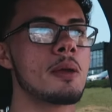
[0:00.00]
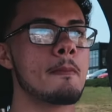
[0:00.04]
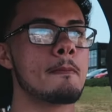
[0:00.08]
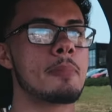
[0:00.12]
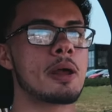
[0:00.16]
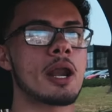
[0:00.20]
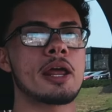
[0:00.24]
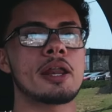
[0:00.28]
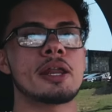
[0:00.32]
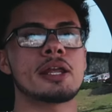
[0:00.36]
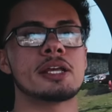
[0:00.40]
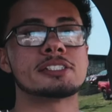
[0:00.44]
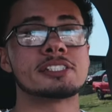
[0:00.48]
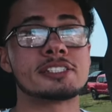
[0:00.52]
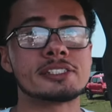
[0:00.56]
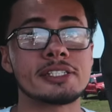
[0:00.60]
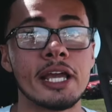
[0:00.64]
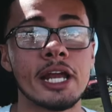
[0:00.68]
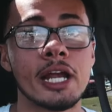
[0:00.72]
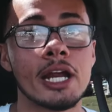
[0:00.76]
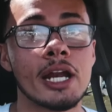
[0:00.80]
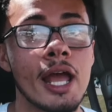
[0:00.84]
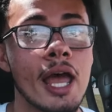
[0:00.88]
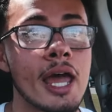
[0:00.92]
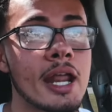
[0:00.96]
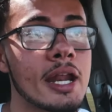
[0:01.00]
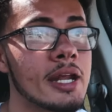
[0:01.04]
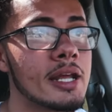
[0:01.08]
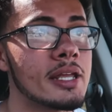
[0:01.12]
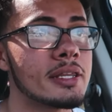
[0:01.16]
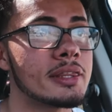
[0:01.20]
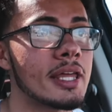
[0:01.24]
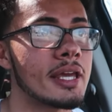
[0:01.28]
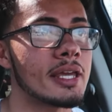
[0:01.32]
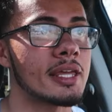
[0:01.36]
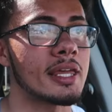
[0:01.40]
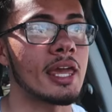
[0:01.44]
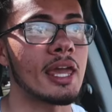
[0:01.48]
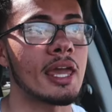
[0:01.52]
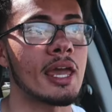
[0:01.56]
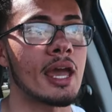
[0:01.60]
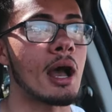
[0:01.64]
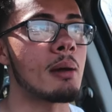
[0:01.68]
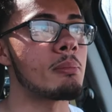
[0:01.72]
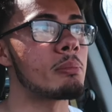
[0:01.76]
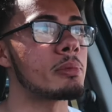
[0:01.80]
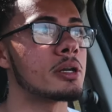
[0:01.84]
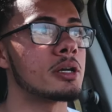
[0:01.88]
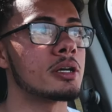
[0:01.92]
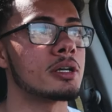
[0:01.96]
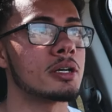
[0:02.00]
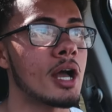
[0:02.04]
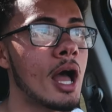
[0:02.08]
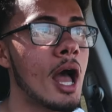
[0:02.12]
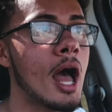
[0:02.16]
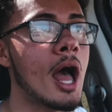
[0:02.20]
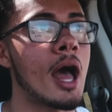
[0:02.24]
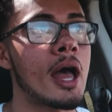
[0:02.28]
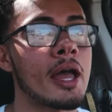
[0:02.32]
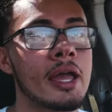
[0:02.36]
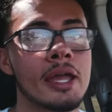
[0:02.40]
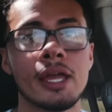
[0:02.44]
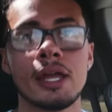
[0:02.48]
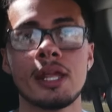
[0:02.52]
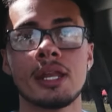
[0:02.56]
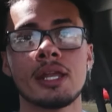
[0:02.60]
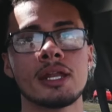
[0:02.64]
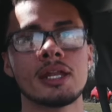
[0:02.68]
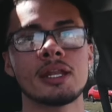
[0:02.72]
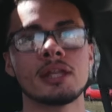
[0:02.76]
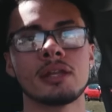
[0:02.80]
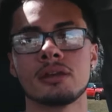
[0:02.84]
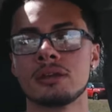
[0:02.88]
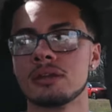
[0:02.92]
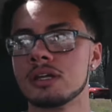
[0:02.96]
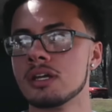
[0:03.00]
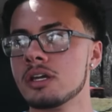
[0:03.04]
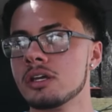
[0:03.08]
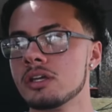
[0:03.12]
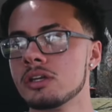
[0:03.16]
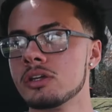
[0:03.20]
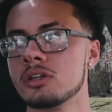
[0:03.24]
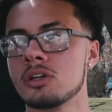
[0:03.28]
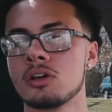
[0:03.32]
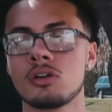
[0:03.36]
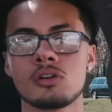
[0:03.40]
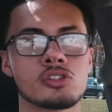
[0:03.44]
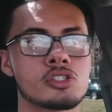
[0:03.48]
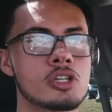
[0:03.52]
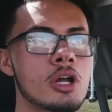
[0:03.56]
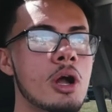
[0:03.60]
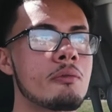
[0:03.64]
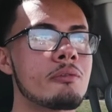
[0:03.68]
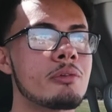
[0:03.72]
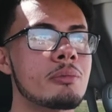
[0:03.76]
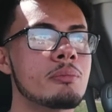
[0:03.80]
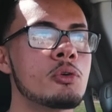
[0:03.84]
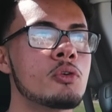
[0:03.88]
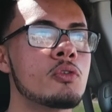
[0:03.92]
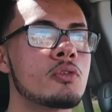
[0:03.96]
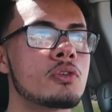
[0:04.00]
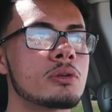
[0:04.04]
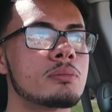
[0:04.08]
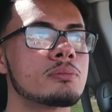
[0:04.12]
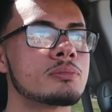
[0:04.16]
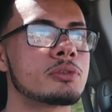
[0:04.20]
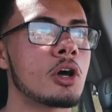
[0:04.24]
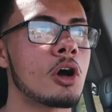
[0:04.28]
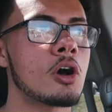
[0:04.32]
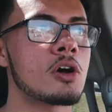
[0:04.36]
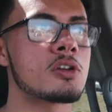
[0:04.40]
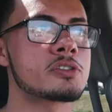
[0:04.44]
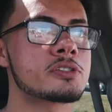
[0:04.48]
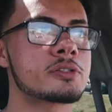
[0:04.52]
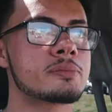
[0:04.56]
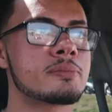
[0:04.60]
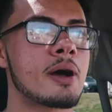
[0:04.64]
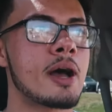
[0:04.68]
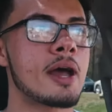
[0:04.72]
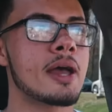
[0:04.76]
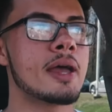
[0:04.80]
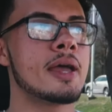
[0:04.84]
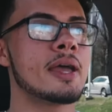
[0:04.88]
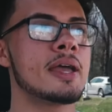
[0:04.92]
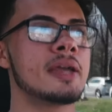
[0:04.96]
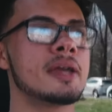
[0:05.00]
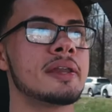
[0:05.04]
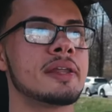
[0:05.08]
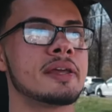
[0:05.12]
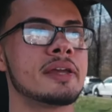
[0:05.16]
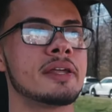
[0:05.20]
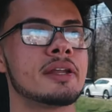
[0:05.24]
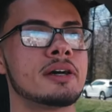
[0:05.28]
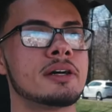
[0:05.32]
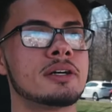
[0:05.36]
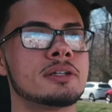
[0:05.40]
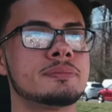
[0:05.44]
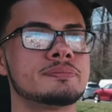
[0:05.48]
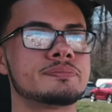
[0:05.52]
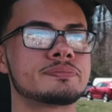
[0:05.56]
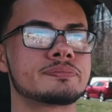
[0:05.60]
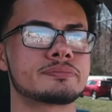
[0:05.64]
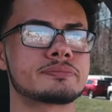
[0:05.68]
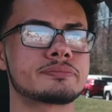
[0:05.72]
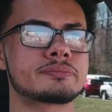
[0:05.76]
But I didn't stare at it and think, yeah, I'm gonna, I hit it, and you know. So I'm removing them thoughts from my head and um,